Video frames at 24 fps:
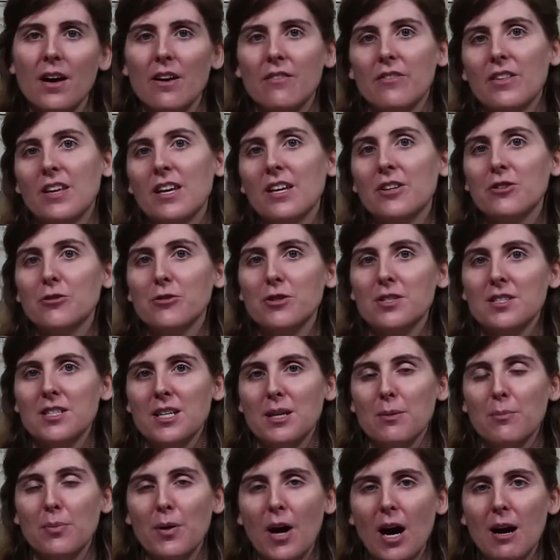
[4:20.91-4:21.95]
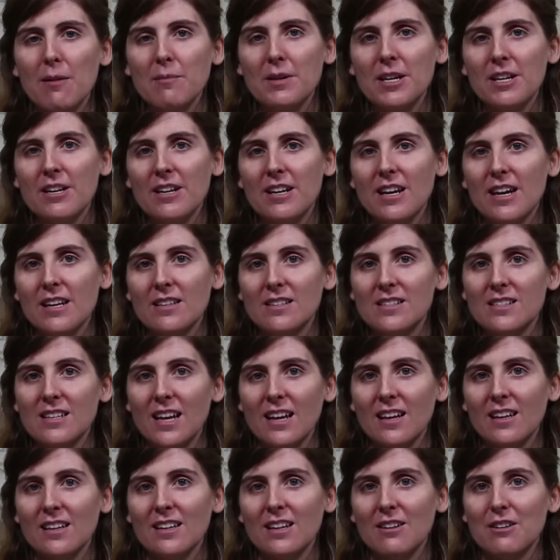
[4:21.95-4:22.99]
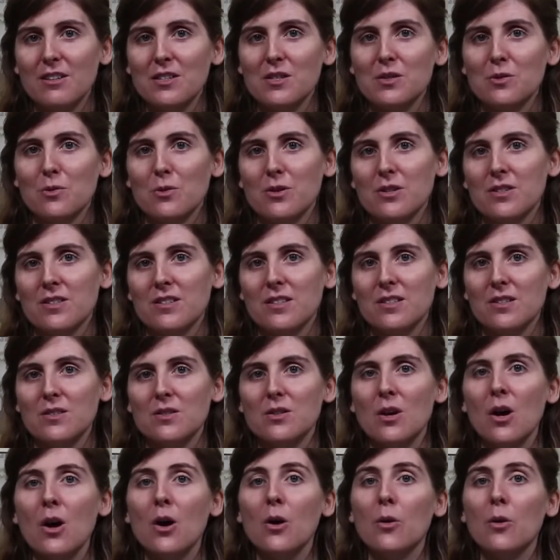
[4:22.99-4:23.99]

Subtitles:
of the interesting primary and secondary sources